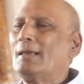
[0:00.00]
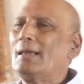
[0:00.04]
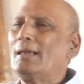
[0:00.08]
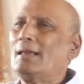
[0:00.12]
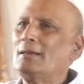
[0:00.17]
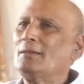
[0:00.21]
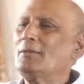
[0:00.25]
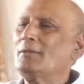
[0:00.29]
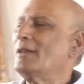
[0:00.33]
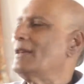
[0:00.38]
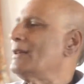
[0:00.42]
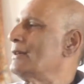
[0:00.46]

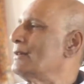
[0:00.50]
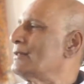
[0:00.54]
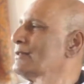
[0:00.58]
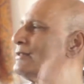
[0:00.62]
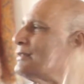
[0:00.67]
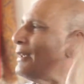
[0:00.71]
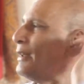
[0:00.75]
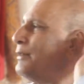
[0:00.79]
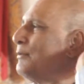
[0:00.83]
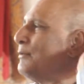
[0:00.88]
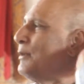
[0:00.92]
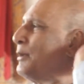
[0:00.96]
Anyway,
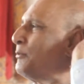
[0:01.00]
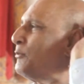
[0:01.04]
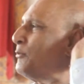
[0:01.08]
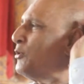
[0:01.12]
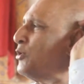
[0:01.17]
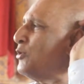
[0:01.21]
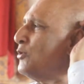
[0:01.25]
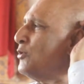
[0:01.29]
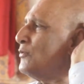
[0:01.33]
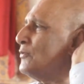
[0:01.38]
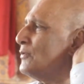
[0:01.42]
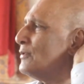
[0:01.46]
shall we
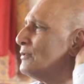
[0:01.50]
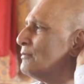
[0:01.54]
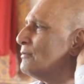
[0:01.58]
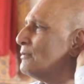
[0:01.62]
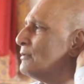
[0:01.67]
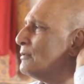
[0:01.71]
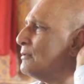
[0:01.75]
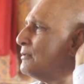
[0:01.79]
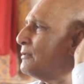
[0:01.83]
move?